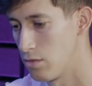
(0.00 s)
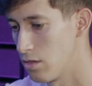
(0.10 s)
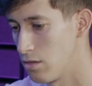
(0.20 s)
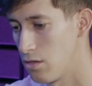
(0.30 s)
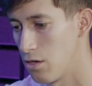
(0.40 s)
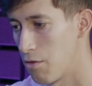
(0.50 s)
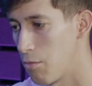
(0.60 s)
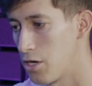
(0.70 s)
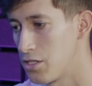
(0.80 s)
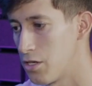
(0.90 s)
you know the
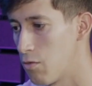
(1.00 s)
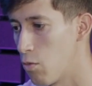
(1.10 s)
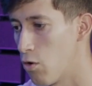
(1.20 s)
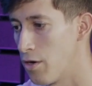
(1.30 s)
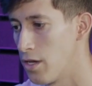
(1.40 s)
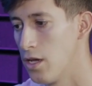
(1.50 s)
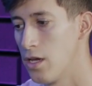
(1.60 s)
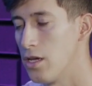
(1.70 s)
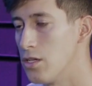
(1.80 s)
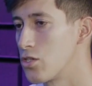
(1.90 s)
monetary reward
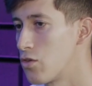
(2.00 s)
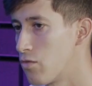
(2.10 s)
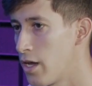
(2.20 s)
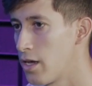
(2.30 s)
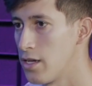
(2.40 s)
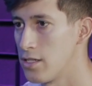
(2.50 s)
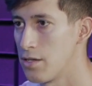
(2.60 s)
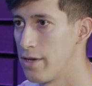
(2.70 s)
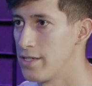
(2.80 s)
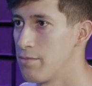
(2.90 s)
is great and it's
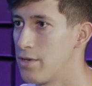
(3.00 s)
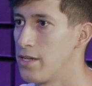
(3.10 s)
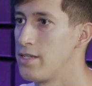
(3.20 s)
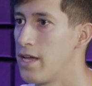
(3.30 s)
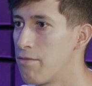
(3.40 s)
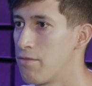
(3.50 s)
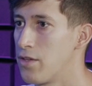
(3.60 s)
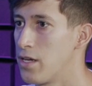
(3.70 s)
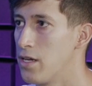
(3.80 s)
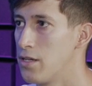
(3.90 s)
amazing but it
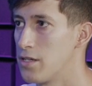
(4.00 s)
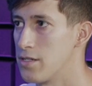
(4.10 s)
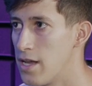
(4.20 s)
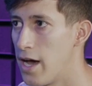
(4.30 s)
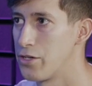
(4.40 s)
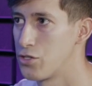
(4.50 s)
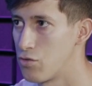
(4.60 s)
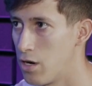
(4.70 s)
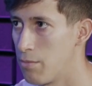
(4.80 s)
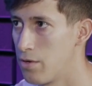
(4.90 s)
definitely does not
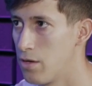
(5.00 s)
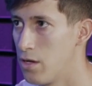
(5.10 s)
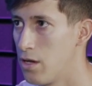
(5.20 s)
trump